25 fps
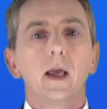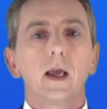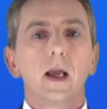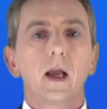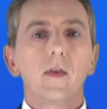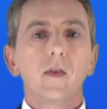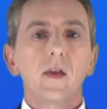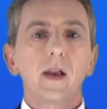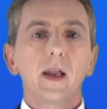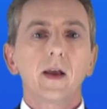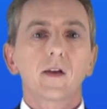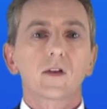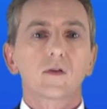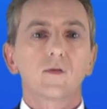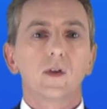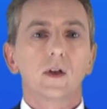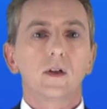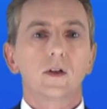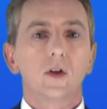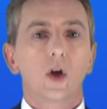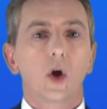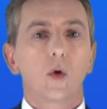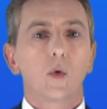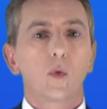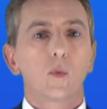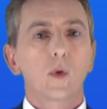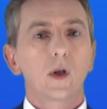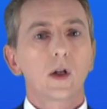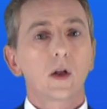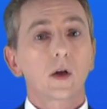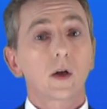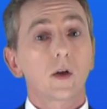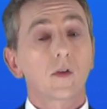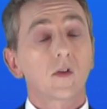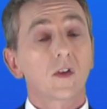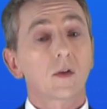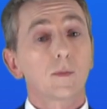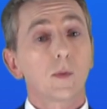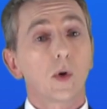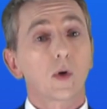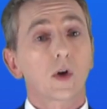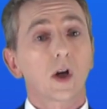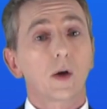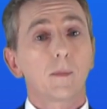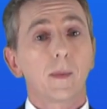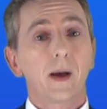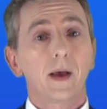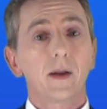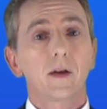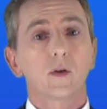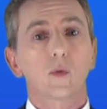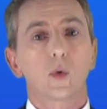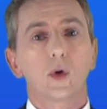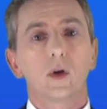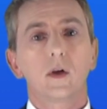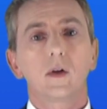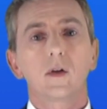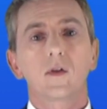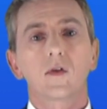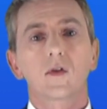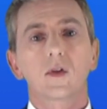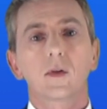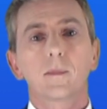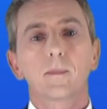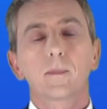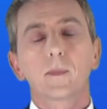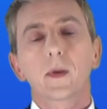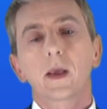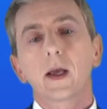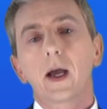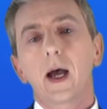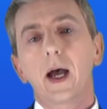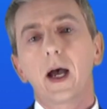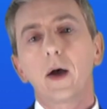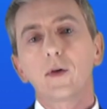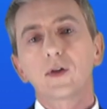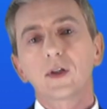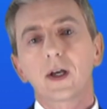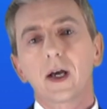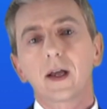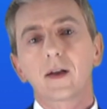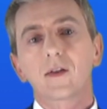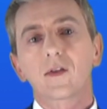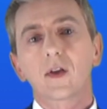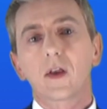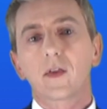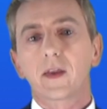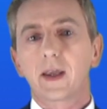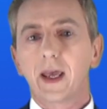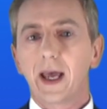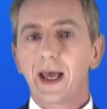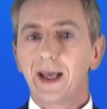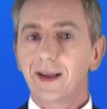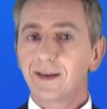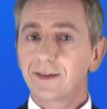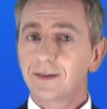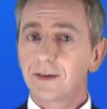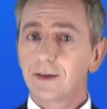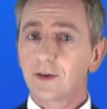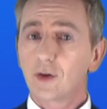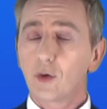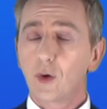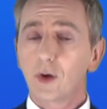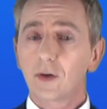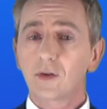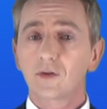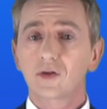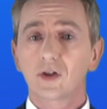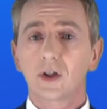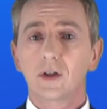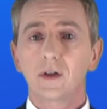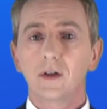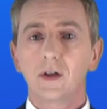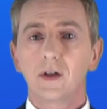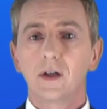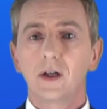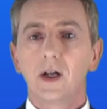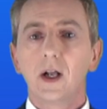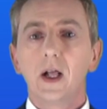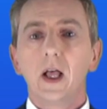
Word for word: In the next video, we look at some more command words, how to answer the essay question,